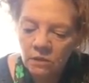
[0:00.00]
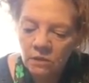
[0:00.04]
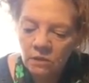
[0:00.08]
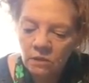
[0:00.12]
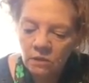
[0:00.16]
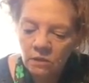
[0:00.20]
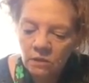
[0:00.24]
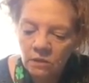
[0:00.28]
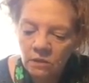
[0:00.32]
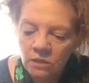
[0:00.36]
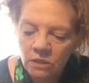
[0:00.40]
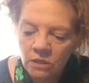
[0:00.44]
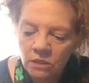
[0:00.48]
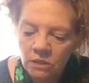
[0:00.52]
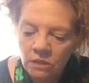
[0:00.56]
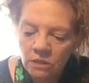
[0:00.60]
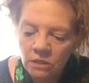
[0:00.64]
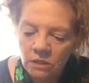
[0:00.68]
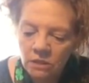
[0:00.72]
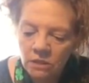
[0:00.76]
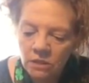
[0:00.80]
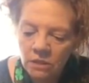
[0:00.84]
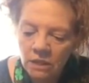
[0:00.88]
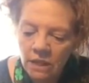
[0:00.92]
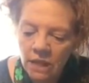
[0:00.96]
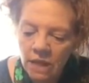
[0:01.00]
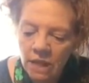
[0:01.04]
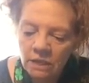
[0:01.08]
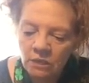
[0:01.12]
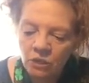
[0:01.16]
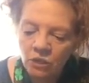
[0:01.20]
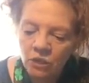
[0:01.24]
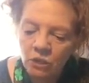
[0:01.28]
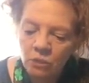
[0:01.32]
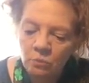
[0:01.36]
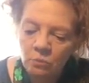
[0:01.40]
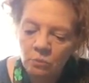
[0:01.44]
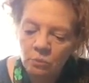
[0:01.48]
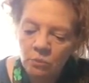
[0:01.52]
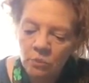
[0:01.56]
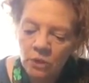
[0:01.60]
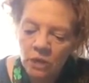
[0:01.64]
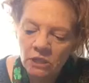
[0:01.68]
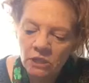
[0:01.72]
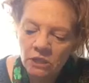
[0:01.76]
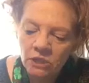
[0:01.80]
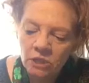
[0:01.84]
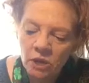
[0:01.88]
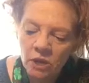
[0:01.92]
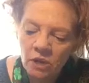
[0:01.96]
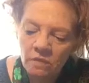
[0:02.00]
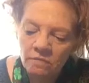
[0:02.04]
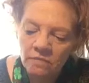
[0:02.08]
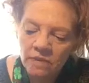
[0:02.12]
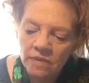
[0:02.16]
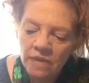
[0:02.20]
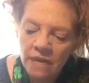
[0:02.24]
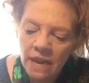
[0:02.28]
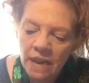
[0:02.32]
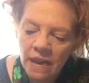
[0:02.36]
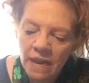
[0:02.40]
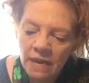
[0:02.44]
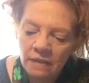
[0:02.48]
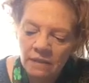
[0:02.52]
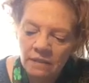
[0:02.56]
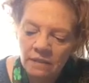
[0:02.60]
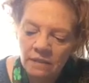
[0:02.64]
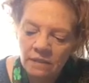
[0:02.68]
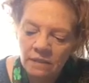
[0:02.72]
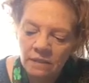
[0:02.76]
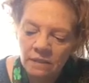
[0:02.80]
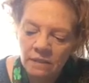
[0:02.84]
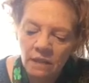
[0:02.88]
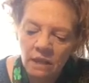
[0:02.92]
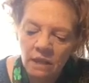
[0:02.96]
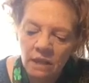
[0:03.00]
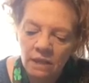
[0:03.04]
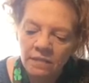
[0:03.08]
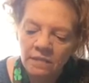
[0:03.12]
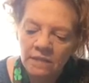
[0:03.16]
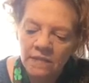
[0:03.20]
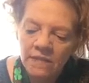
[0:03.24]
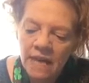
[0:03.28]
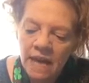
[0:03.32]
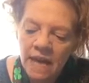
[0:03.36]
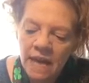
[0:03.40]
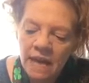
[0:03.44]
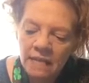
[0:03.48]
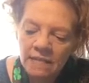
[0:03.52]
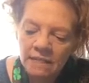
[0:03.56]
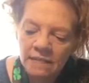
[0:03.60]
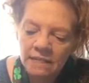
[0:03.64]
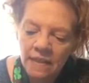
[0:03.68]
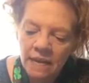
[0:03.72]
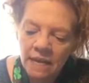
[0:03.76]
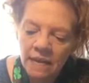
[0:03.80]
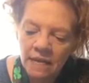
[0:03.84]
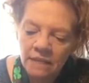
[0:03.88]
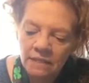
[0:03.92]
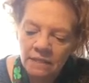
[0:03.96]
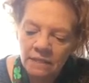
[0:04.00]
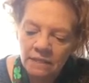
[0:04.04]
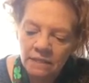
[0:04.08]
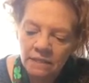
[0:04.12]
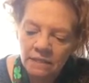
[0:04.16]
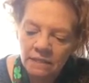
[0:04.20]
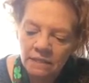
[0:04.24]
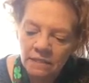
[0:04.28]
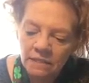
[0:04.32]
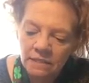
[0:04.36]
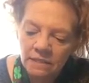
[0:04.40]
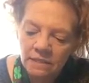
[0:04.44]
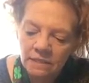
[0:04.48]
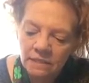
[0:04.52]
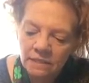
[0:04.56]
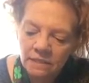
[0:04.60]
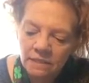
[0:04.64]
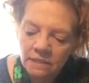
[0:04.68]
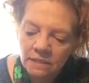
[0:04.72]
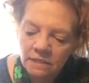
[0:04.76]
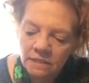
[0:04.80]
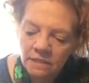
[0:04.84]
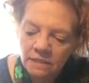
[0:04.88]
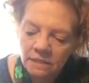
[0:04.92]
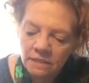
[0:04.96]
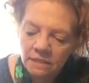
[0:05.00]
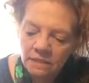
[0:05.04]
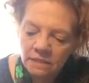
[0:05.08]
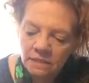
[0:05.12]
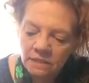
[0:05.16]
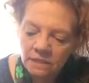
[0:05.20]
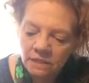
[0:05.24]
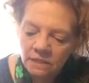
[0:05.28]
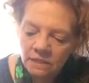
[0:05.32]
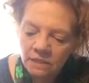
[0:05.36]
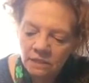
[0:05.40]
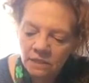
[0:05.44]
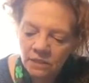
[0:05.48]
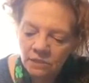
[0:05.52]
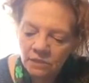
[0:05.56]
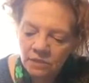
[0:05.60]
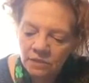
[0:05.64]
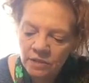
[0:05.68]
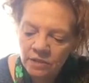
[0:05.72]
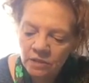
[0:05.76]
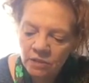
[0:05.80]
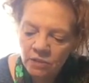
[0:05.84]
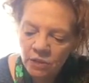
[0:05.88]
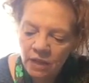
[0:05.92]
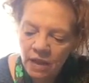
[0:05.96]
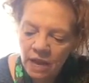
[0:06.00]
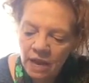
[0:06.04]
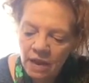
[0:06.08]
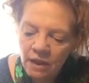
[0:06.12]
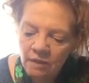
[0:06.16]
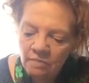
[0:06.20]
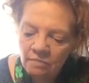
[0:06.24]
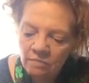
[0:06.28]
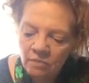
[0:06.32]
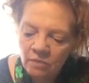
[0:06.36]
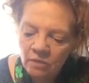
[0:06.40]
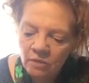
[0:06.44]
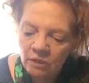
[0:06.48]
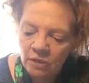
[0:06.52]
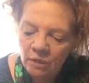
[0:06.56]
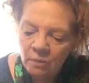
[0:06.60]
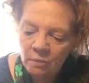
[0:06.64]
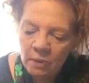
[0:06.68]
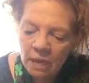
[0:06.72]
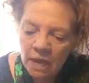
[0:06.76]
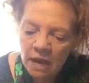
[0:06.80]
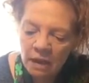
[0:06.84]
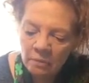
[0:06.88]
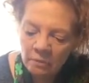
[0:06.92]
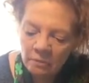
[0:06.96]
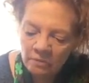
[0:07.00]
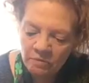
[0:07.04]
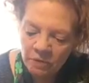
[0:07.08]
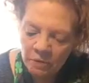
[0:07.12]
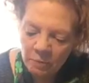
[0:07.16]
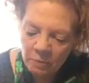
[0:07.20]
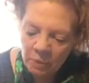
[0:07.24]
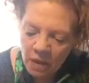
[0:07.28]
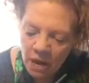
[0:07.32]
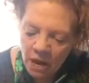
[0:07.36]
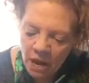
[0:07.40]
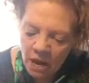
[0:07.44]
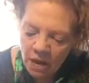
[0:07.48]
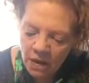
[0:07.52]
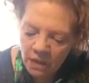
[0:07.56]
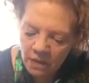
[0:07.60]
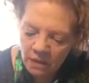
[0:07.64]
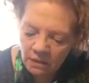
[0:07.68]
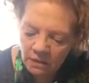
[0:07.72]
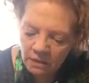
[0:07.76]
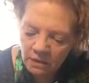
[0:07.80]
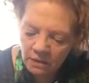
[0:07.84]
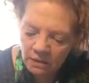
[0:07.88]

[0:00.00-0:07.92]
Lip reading: you can just actually brush off the excess glitter that you have on the bottom of your pot.